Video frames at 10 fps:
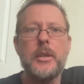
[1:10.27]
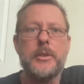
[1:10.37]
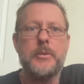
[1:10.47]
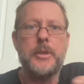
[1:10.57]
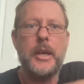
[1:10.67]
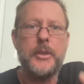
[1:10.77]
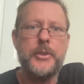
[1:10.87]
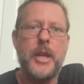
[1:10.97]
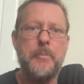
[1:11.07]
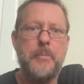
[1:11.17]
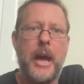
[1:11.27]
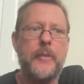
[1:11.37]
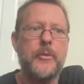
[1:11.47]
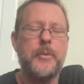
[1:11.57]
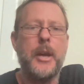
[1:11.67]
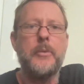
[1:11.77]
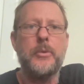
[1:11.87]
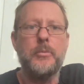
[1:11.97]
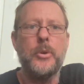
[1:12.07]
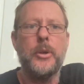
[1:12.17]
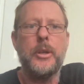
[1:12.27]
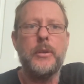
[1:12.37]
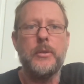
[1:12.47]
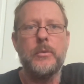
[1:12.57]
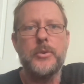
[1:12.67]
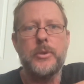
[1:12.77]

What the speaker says: So to take a step back from that and to work in an